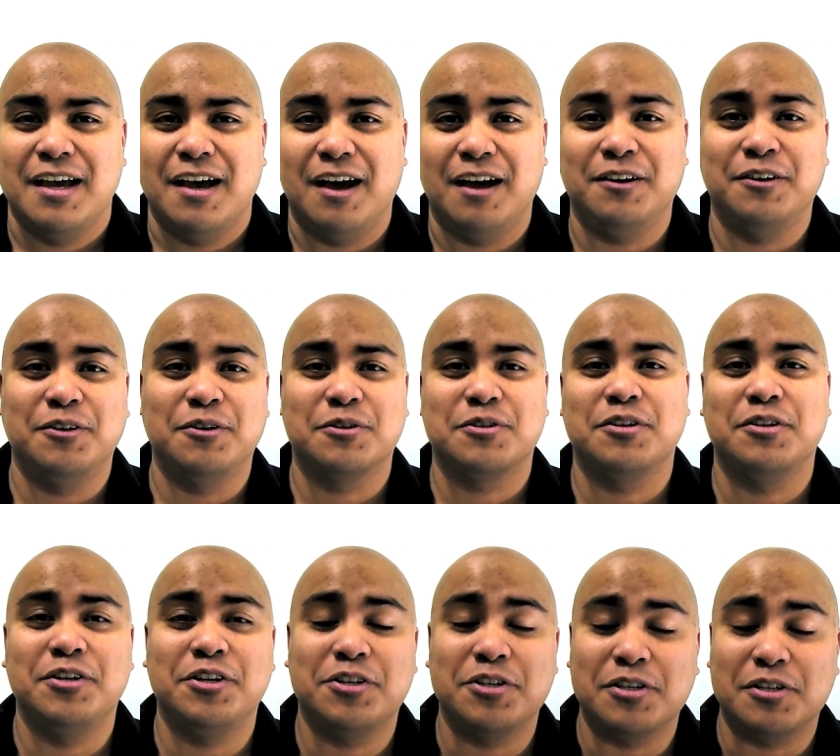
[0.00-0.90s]
under those
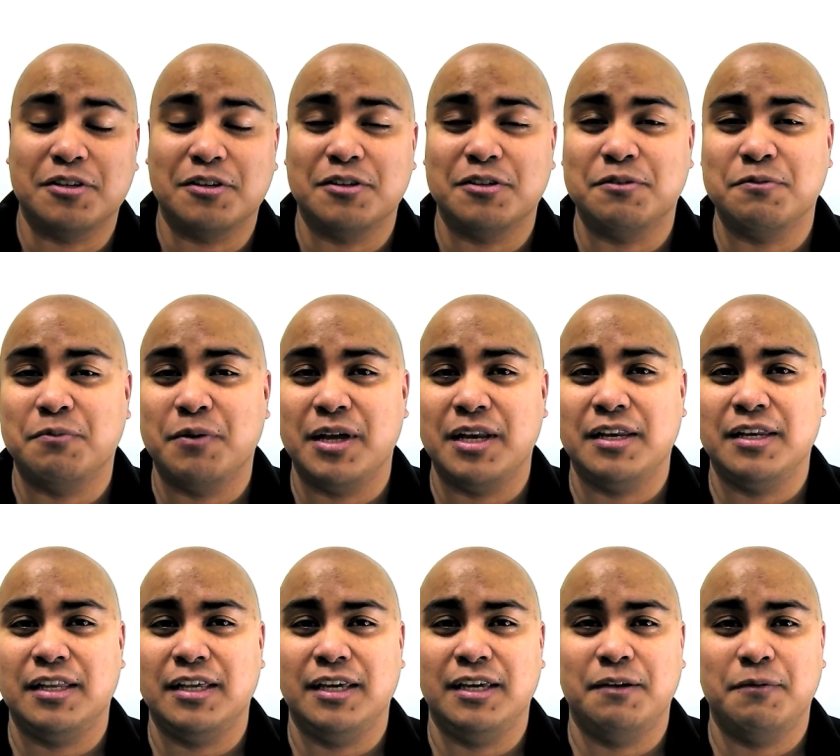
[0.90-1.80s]
conditions because
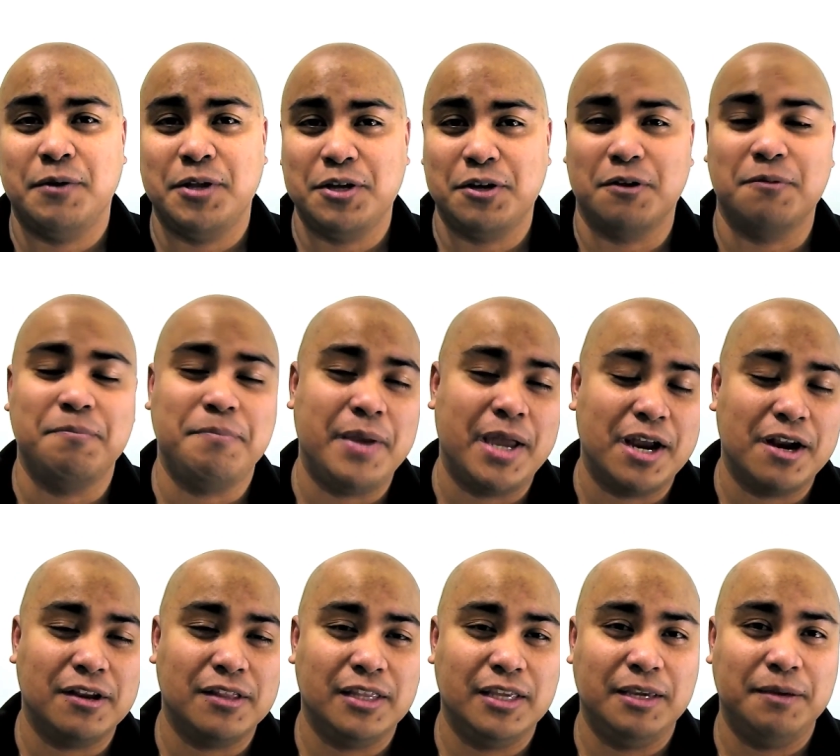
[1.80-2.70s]
when the when you
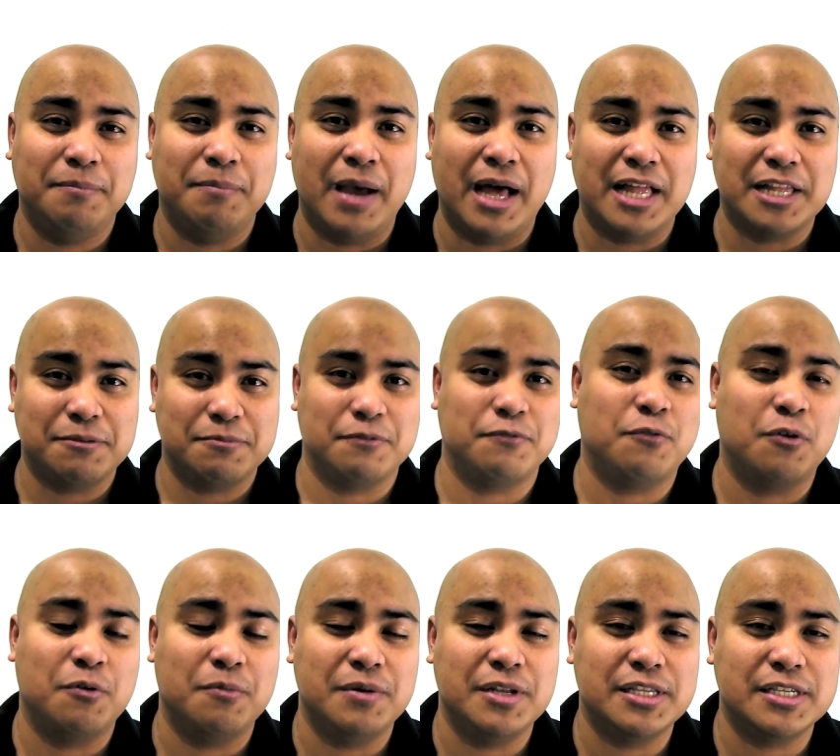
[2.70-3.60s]
compare the bounce
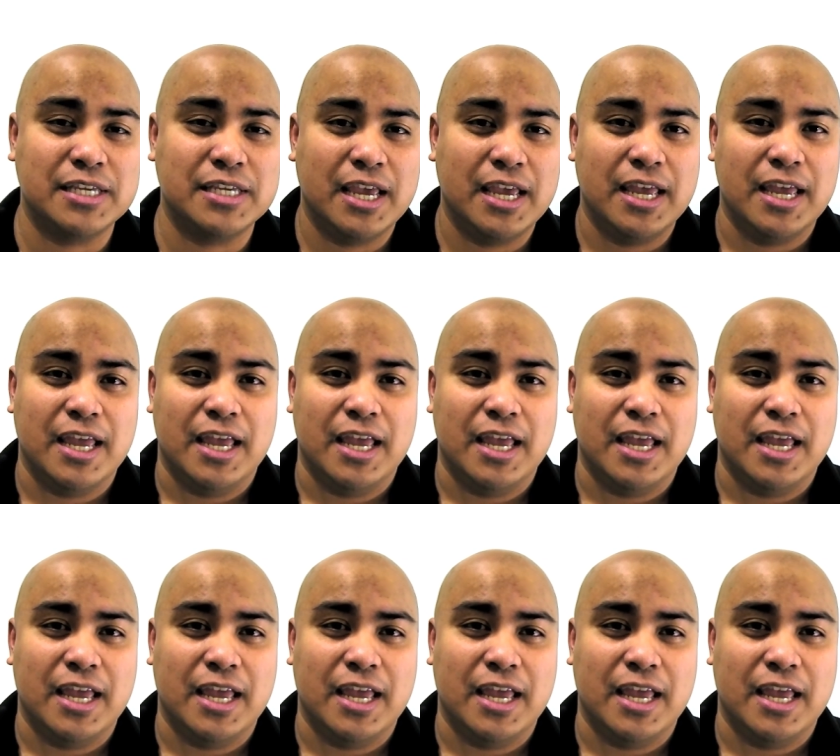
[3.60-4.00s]
performance